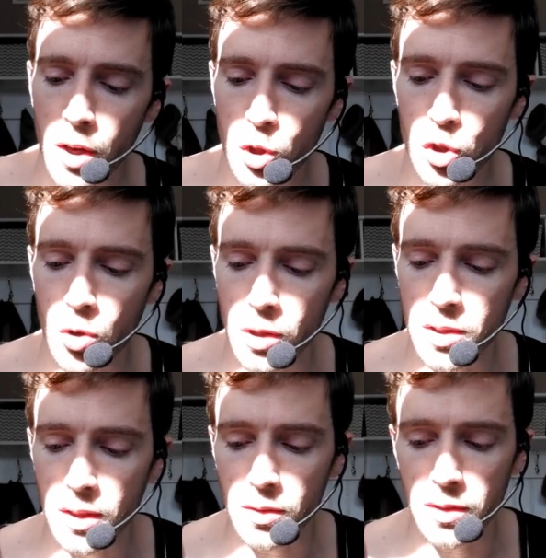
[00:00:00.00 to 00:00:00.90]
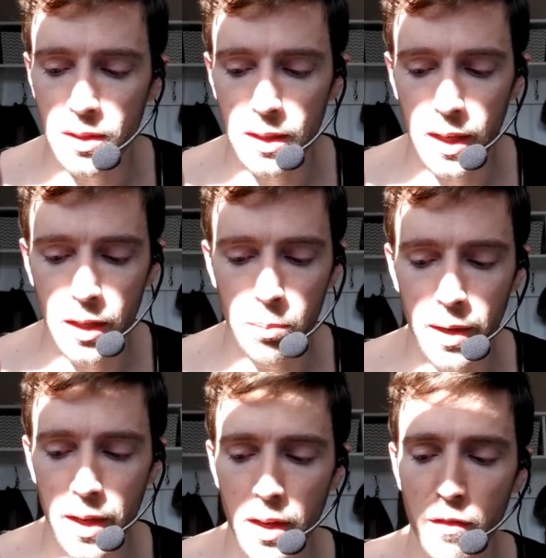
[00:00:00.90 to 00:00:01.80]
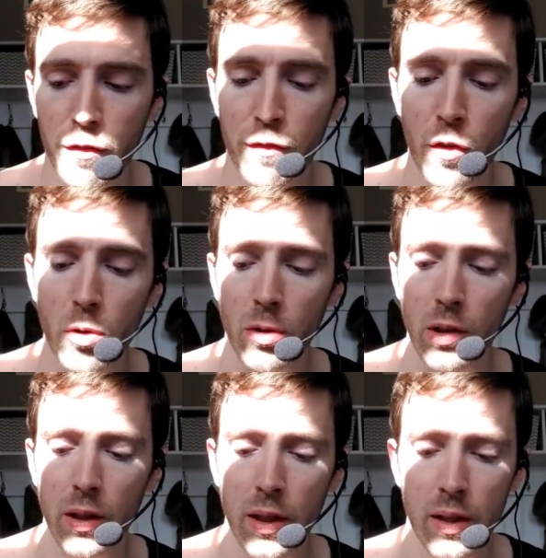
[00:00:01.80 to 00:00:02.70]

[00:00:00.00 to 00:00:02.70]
a strong signal is indicated by a full